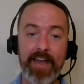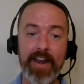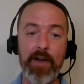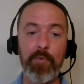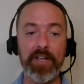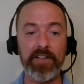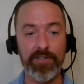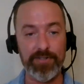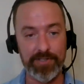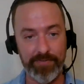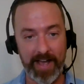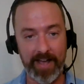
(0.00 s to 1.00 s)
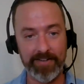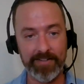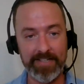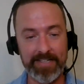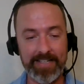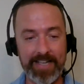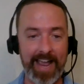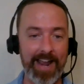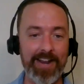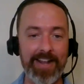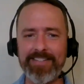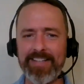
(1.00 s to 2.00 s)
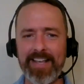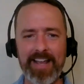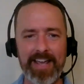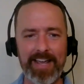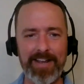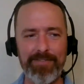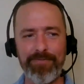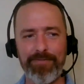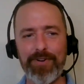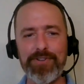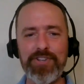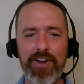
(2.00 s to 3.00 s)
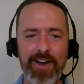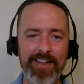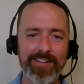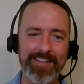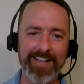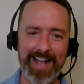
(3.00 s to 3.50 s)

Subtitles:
and how we lose fat. And it's in a first on,